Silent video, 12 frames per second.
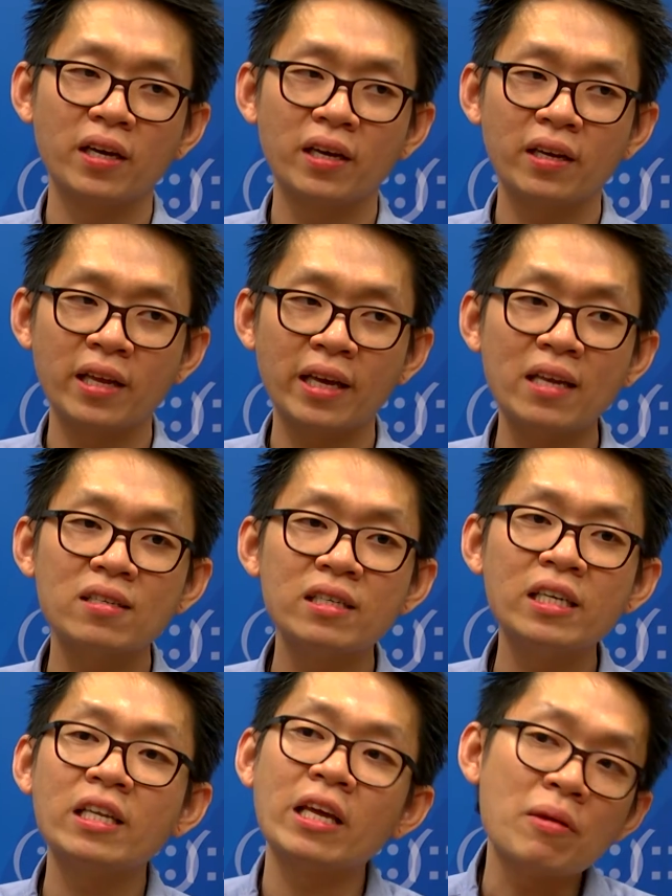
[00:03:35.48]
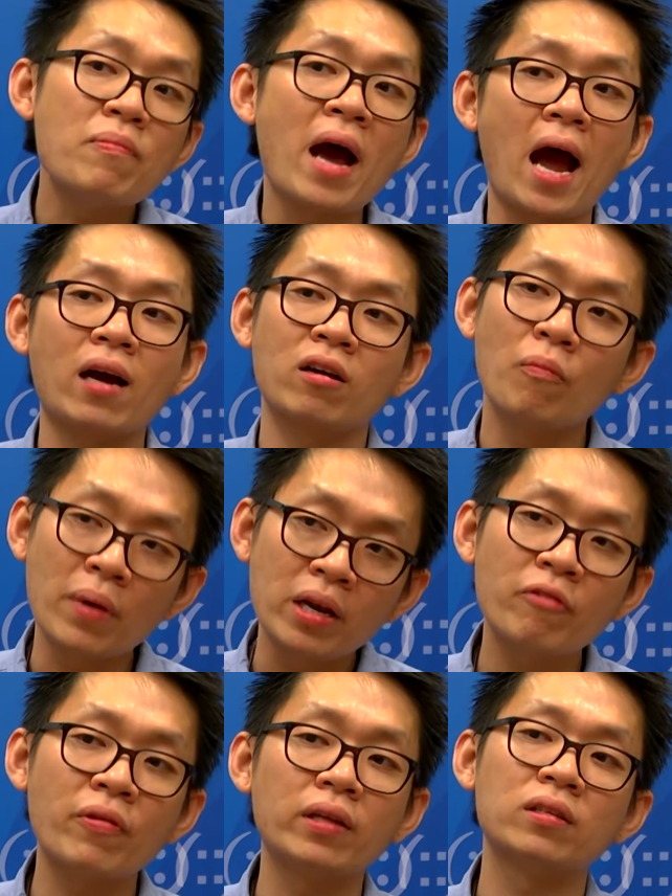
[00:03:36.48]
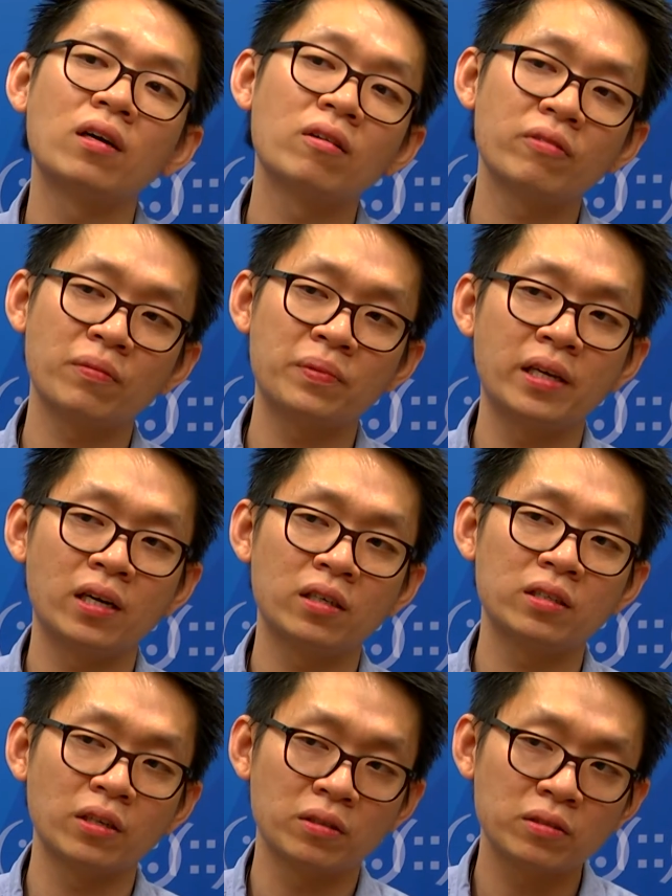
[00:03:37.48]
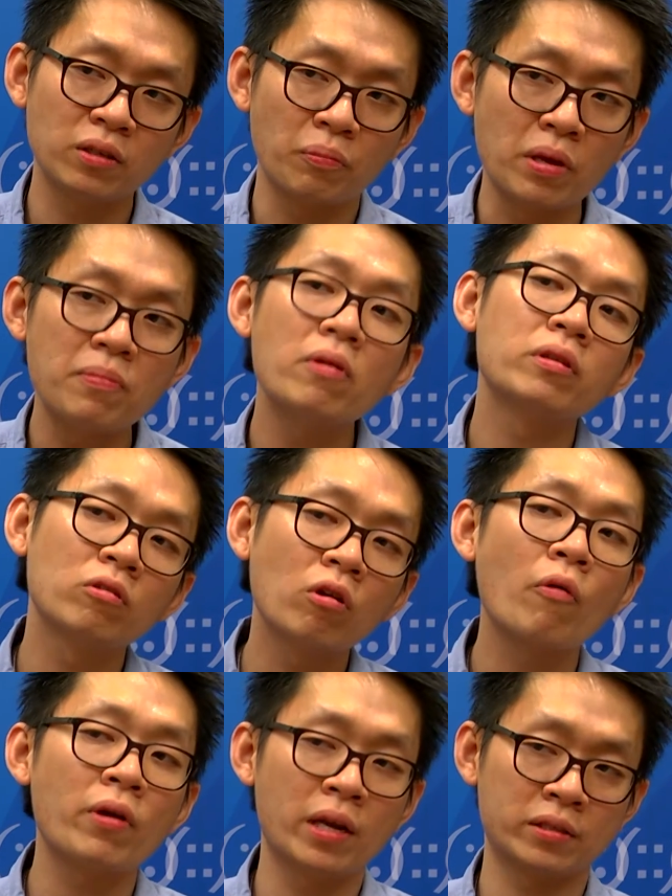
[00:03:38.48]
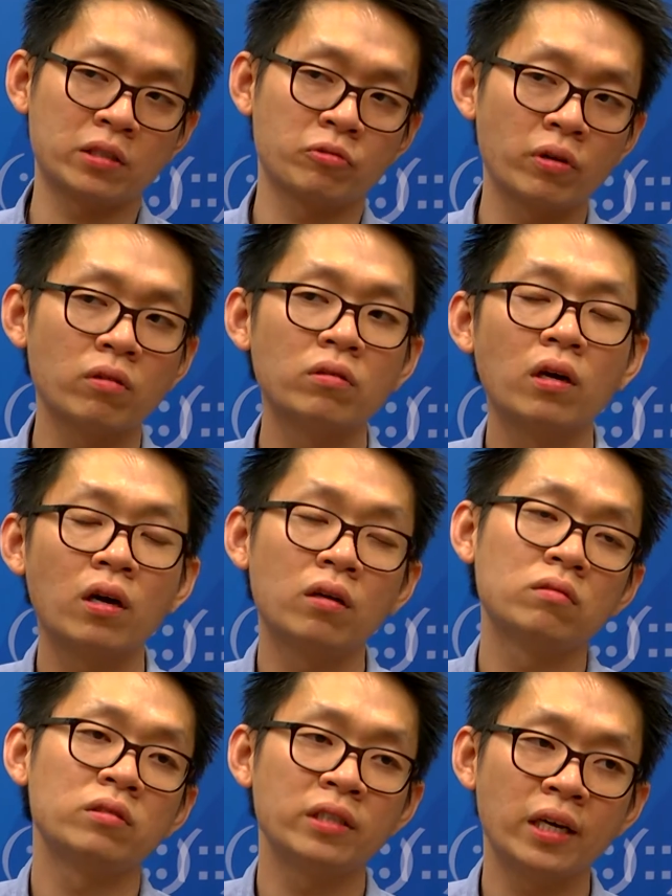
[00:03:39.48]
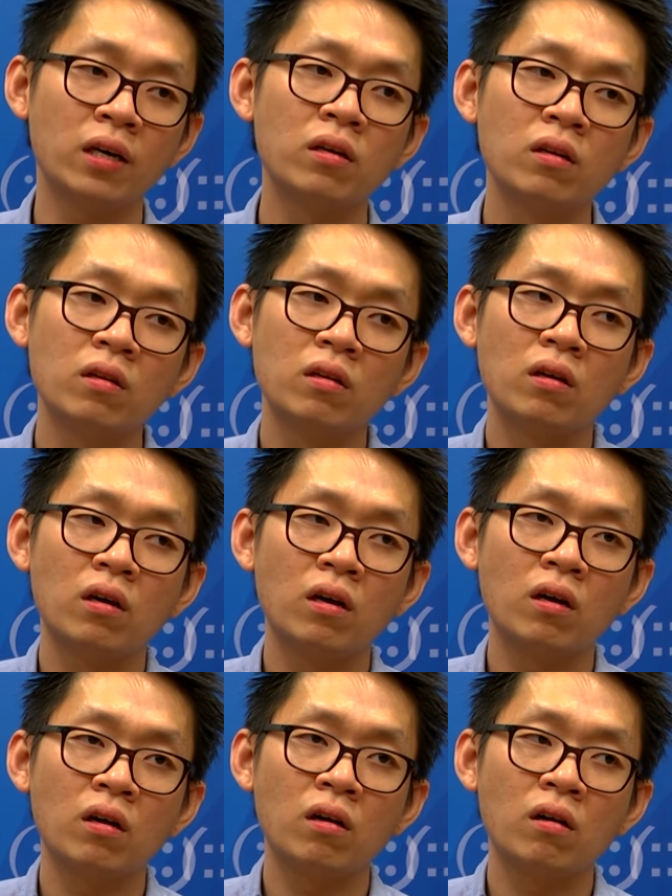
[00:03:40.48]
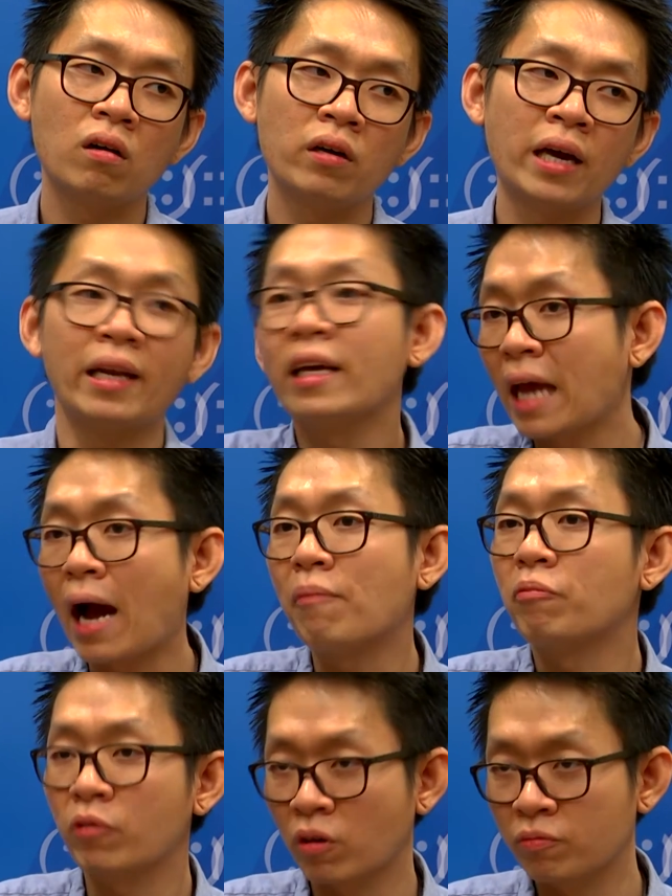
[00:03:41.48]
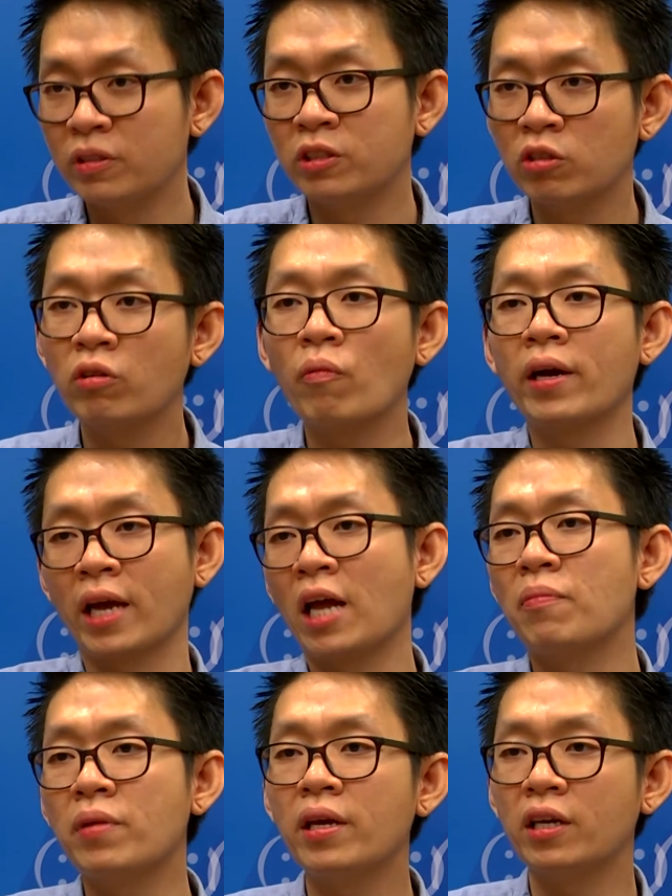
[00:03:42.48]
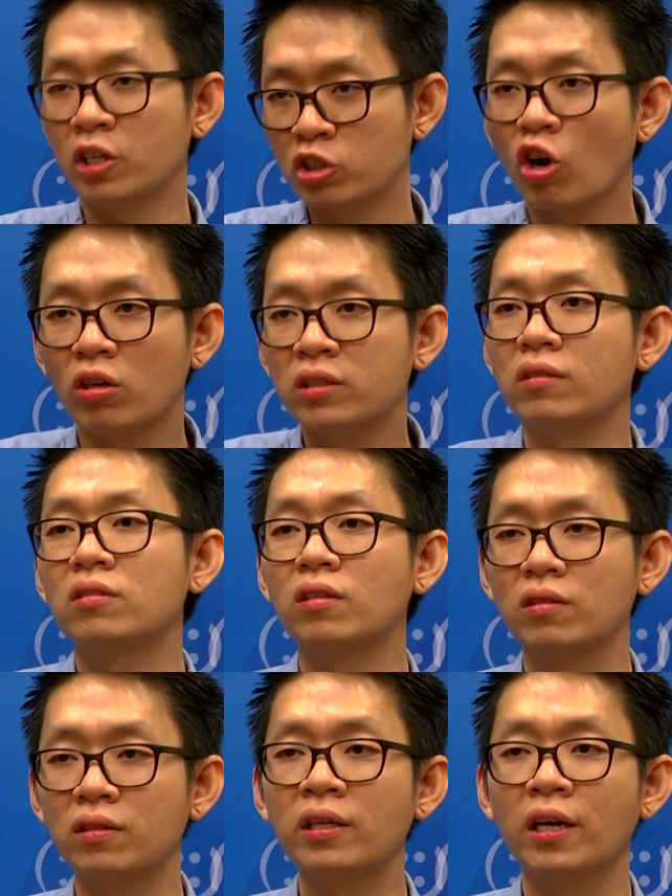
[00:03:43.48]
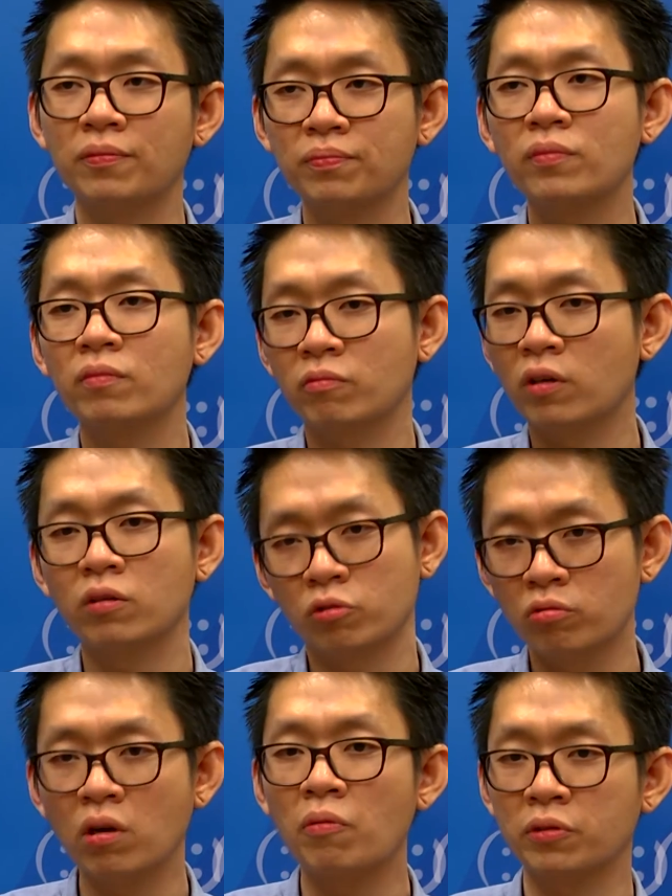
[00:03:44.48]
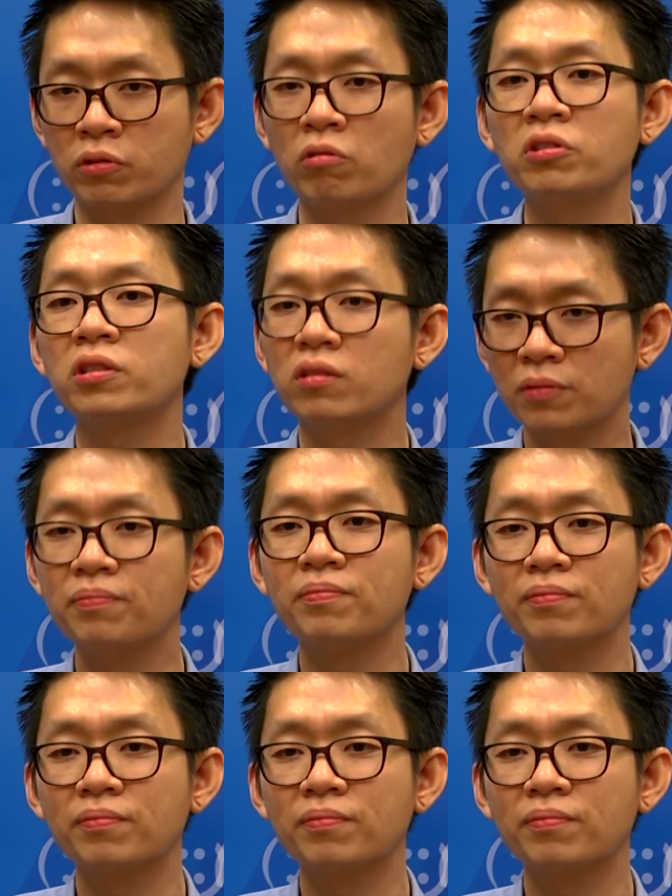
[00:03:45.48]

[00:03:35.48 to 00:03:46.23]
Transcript: they can see the impact or benefit of the people in the rural village as well. And yeah, and the gap of the digital divide can be shortened, through our solutions.